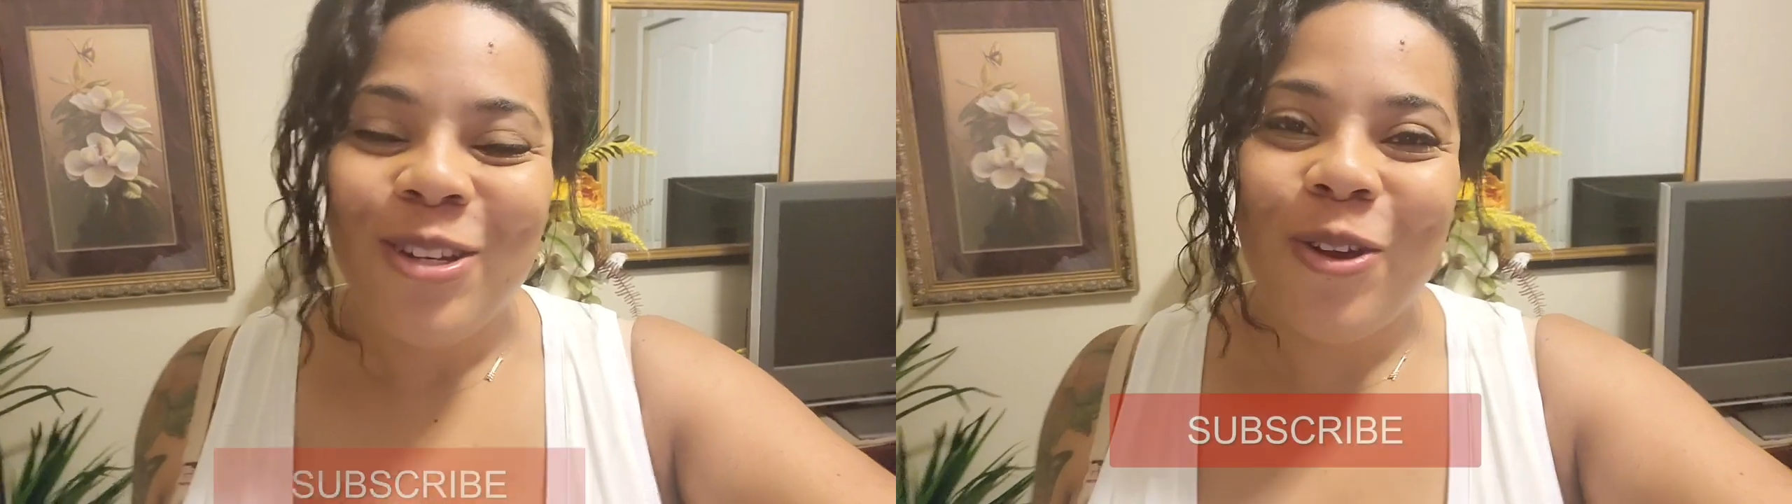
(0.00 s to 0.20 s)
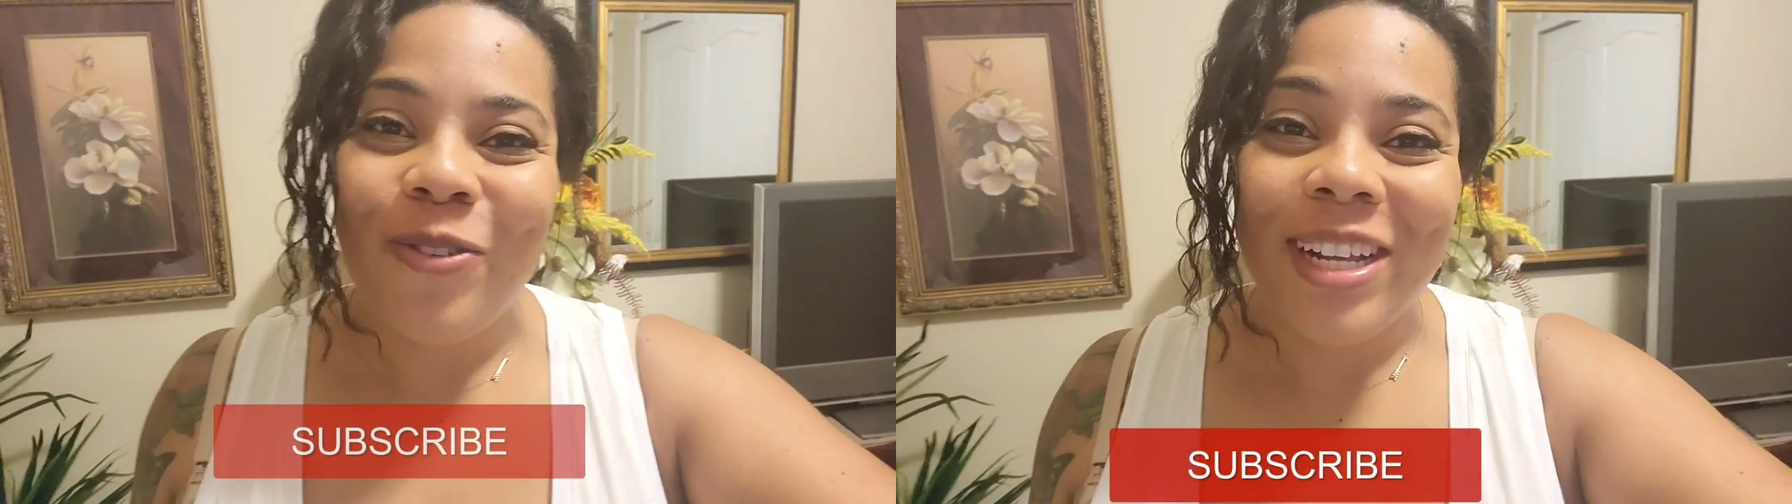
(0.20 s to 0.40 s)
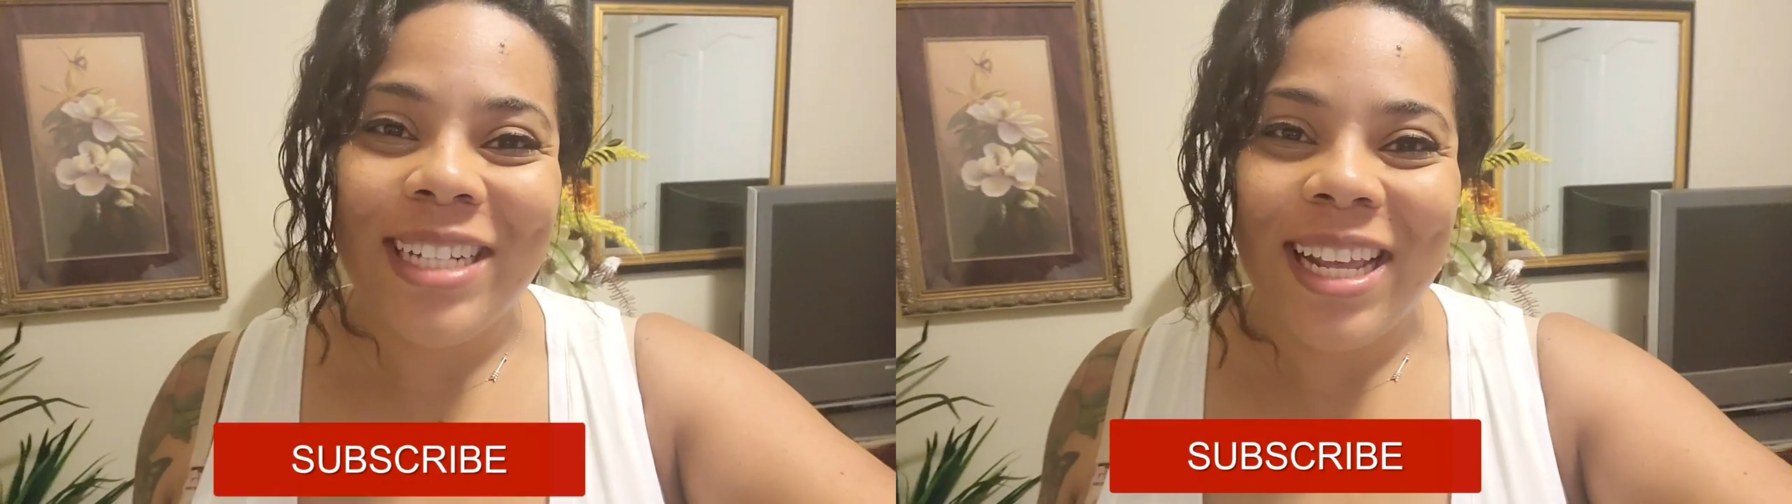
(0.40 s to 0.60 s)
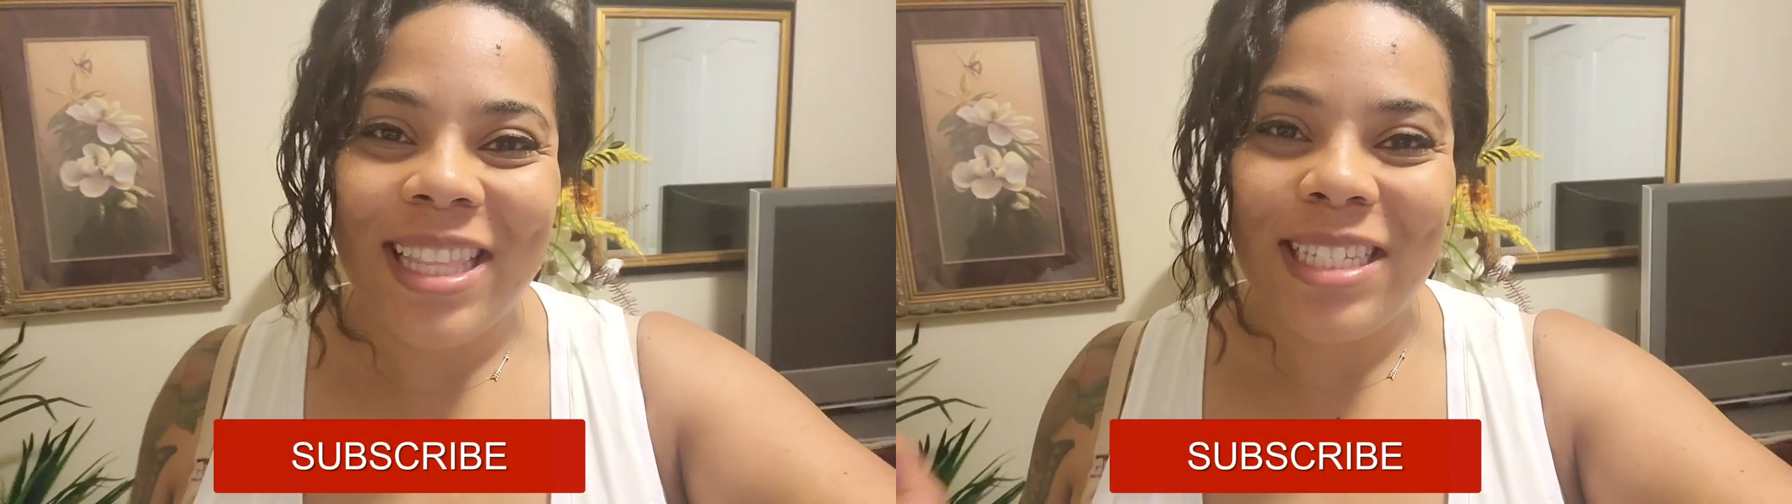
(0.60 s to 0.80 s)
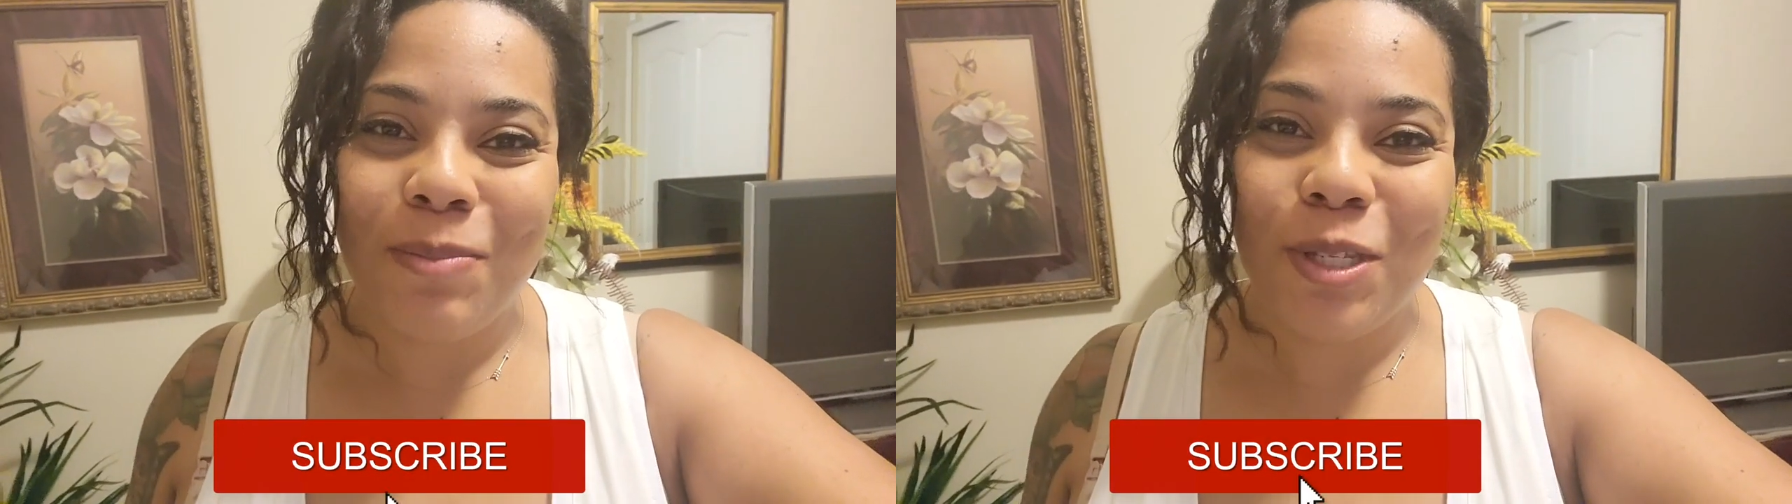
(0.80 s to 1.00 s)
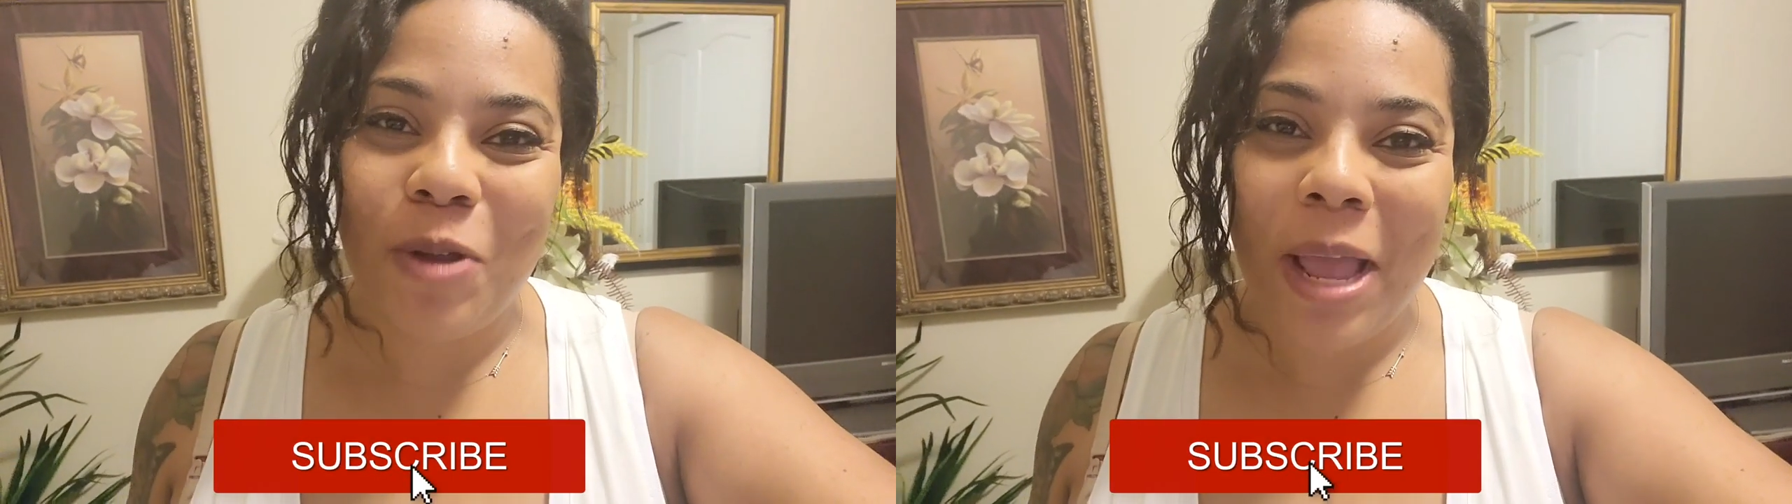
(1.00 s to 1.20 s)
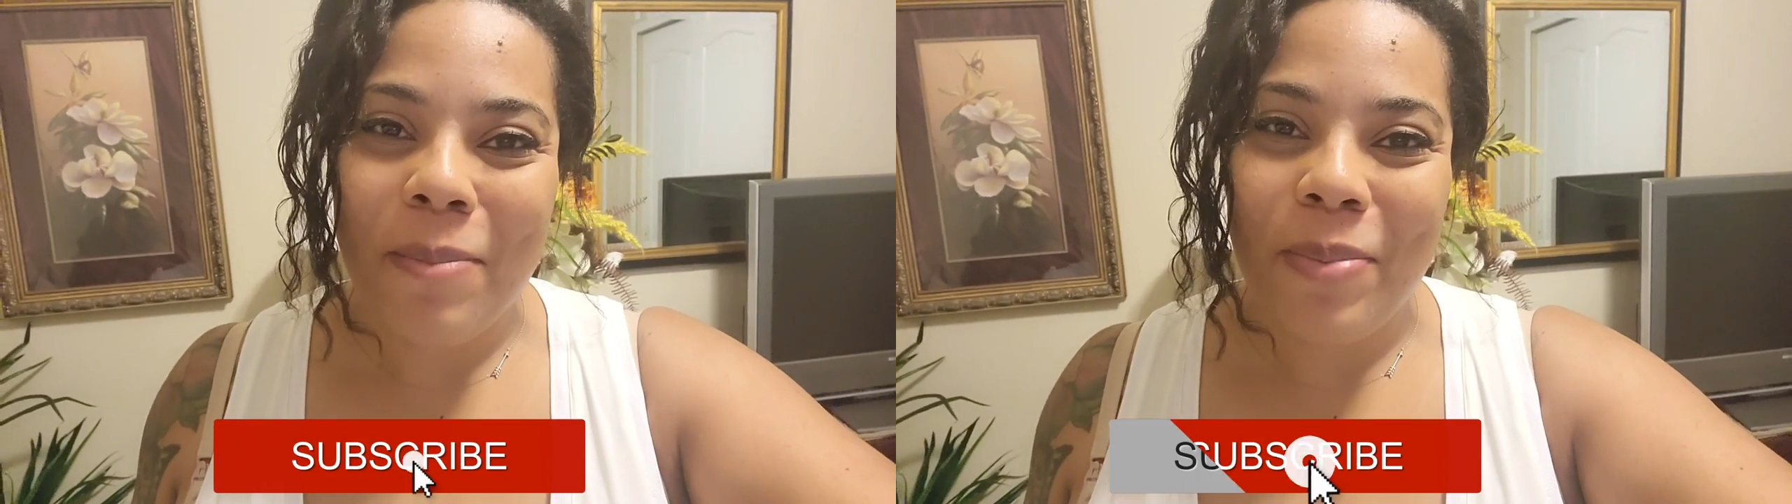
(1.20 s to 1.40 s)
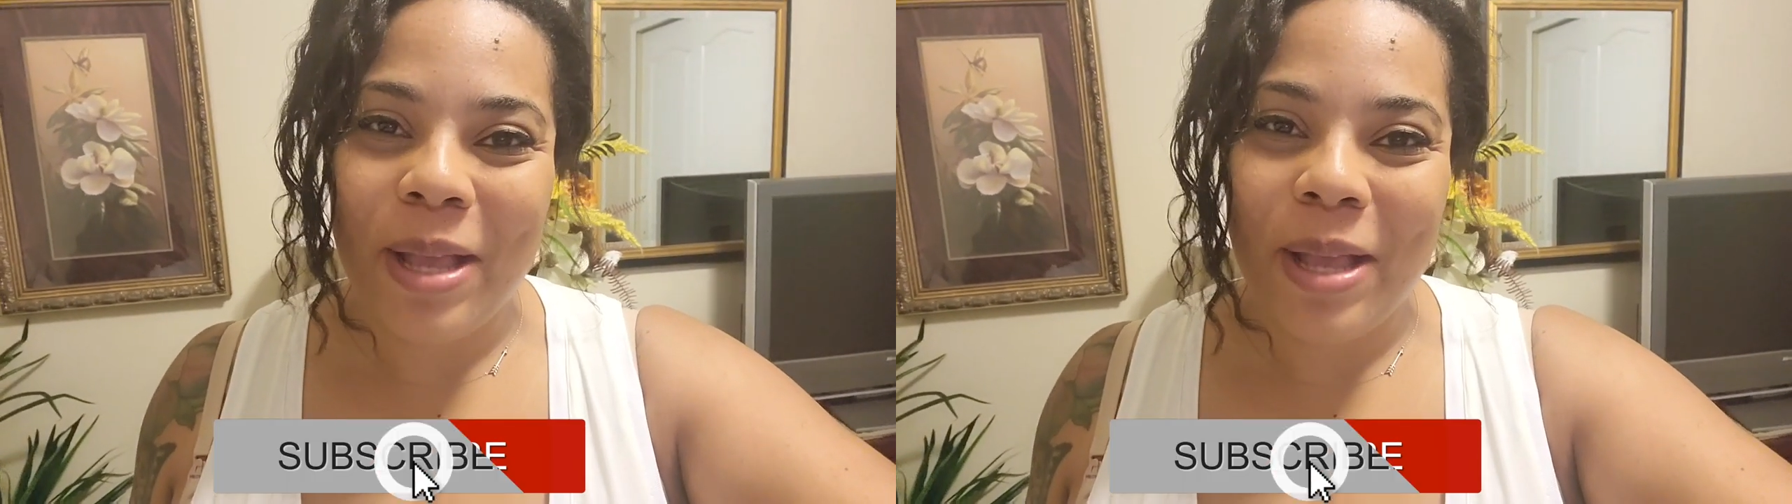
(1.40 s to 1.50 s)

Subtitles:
don't forget to hit the subscribe